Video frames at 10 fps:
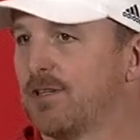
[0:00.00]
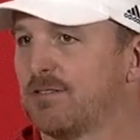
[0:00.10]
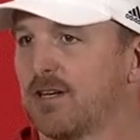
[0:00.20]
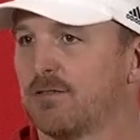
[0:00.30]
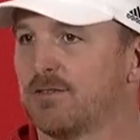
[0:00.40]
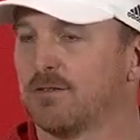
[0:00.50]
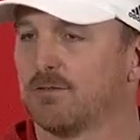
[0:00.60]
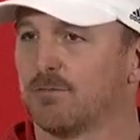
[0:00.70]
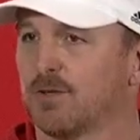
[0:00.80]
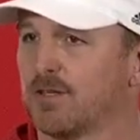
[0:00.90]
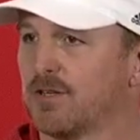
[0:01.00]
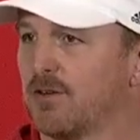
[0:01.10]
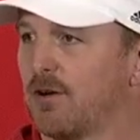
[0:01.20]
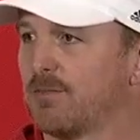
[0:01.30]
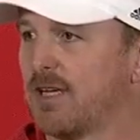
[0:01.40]
He's got you know really good
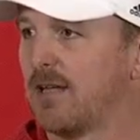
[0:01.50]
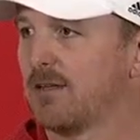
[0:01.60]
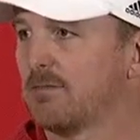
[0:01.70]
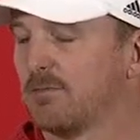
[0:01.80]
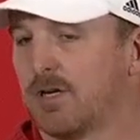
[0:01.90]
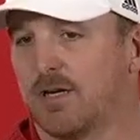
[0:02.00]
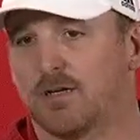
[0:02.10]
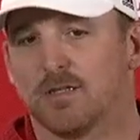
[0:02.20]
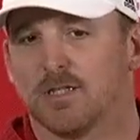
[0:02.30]
arm talent. Uh,